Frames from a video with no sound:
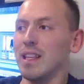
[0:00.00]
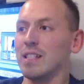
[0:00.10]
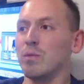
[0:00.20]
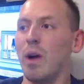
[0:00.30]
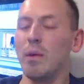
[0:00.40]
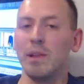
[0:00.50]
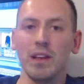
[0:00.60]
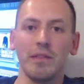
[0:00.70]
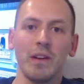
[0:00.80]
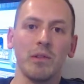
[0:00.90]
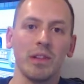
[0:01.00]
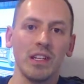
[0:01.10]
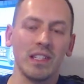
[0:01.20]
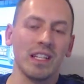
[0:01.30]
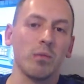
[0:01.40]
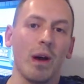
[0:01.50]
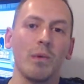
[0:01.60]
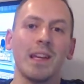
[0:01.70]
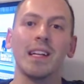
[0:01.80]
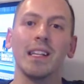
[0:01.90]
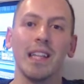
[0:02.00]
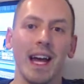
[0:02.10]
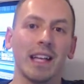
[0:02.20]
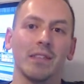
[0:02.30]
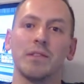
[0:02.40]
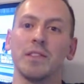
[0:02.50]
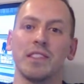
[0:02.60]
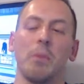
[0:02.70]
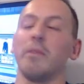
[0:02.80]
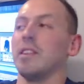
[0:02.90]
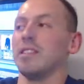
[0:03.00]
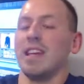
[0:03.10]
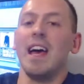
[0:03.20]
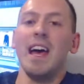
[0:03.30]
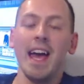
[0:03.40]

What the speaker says: That's why we love emulation. That's why we collect, for some of us.